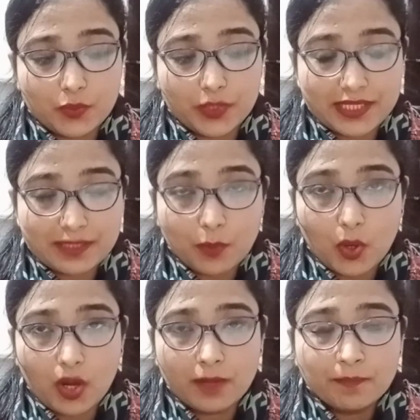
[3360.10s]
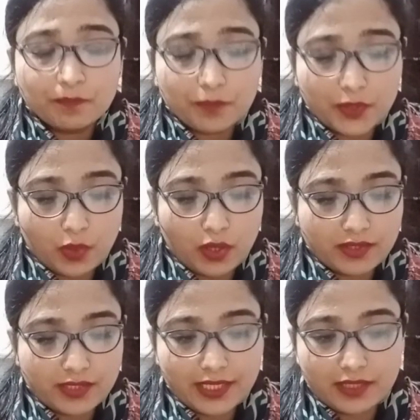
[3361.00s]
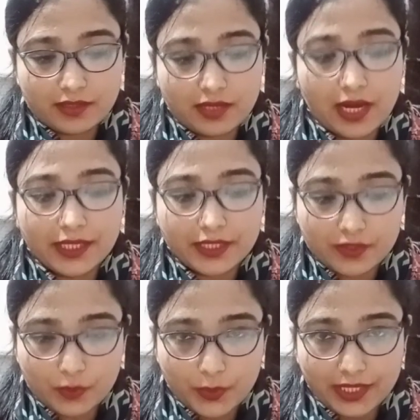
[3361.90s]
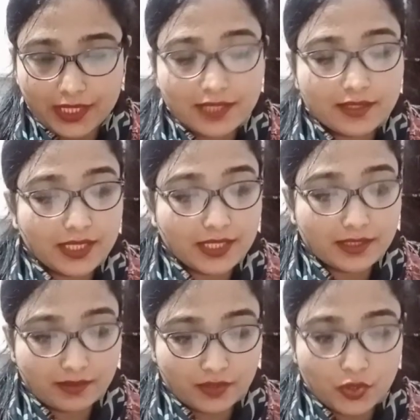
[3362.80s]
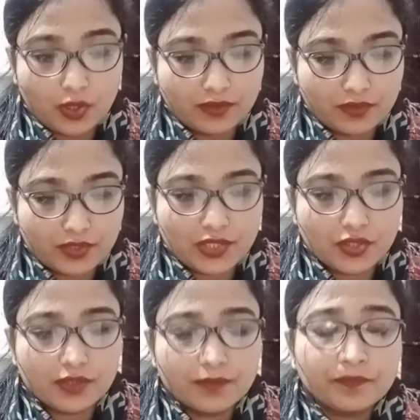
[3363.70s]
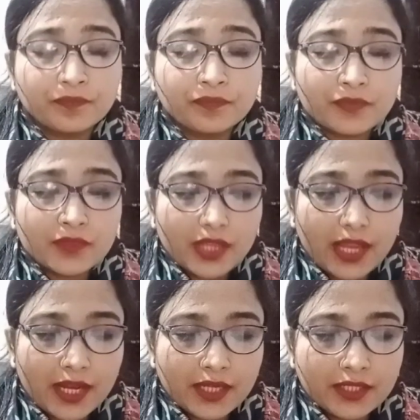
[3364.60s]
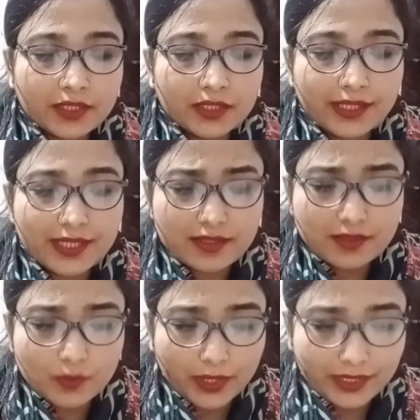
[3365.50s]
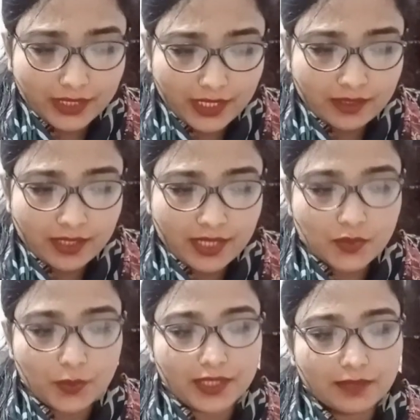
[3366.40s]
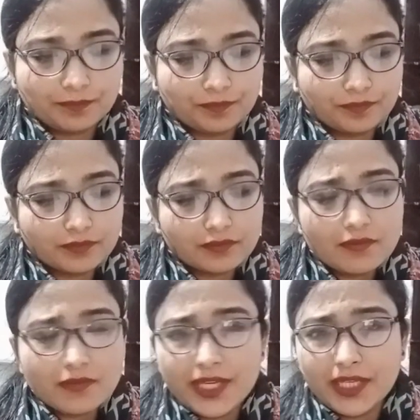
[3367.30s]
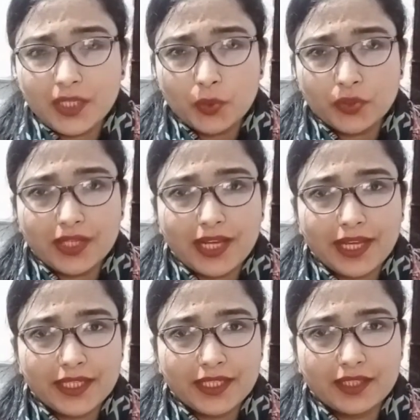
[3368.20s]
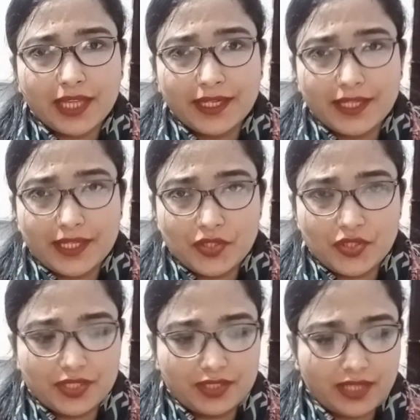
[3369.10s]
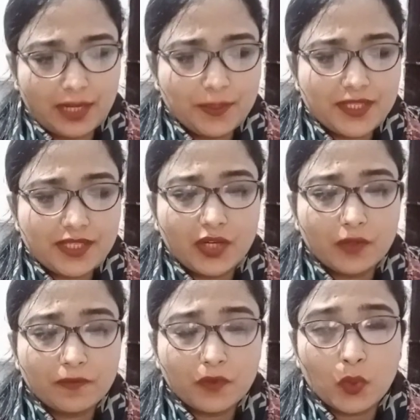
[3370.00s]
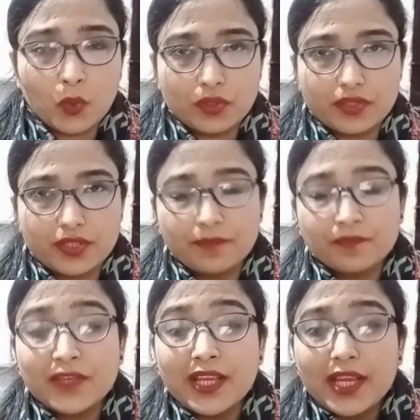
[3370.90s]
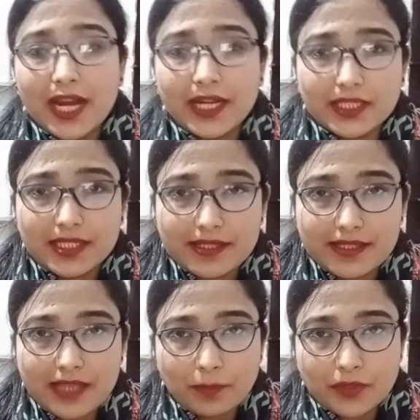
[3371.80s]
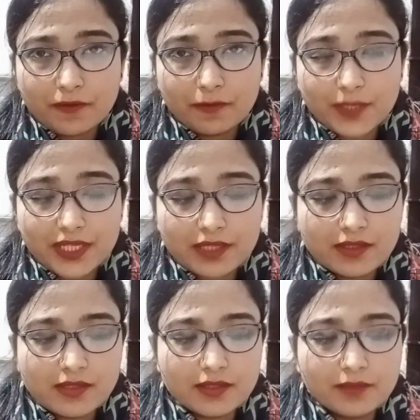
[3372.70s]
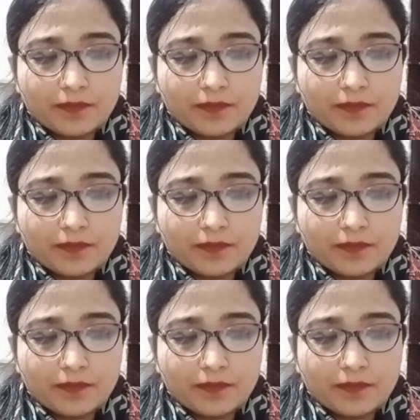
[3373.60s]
very small because his height is very less and he's short stature, and he's quite thin as well. He looked like an ancient, that means kind of old. And consumptive means